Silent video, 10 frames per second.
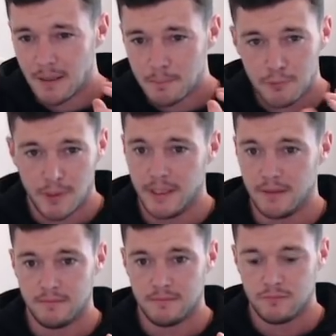
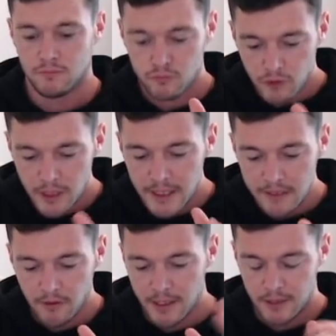Brilliant. Really,
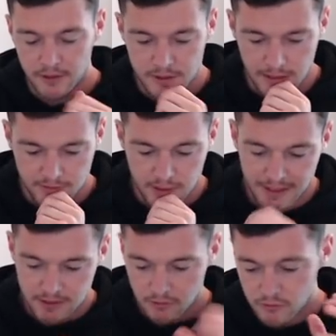really good stuff. So
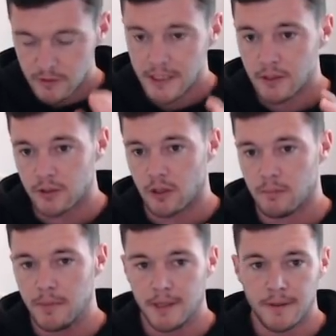that's a really good
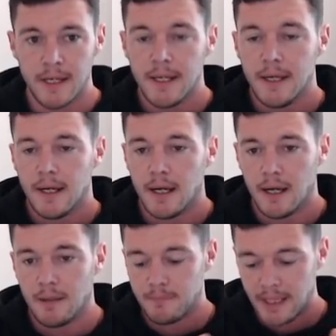combo.
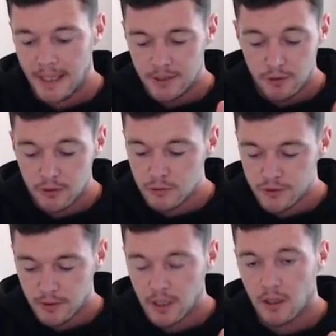And you can
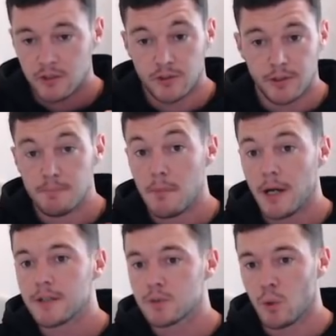also cast on the
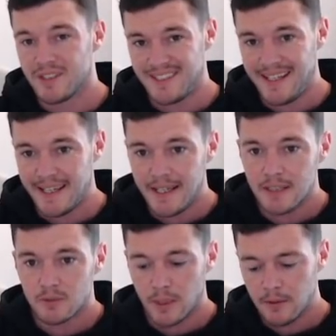-1 to hit
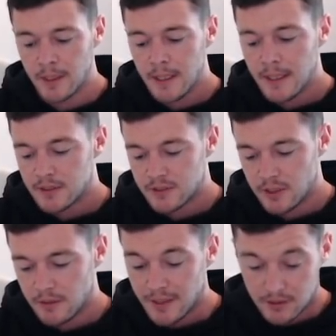as well.
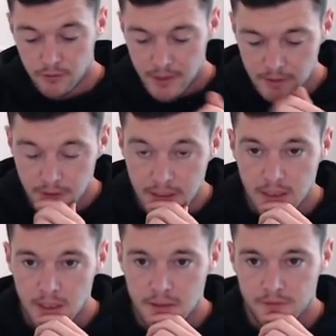So that's really, really
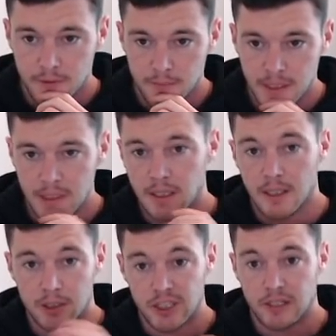nice from the
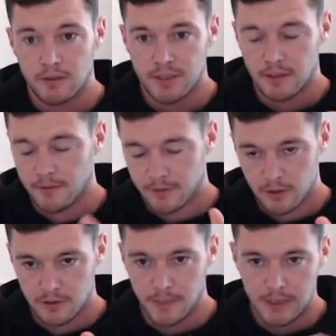Shadow Seer. I
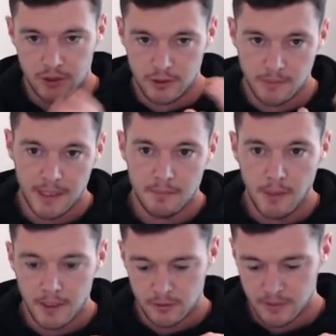forgot to mention you can make the
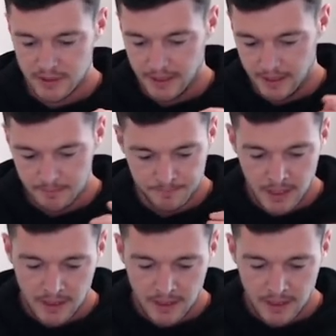-1 to hit.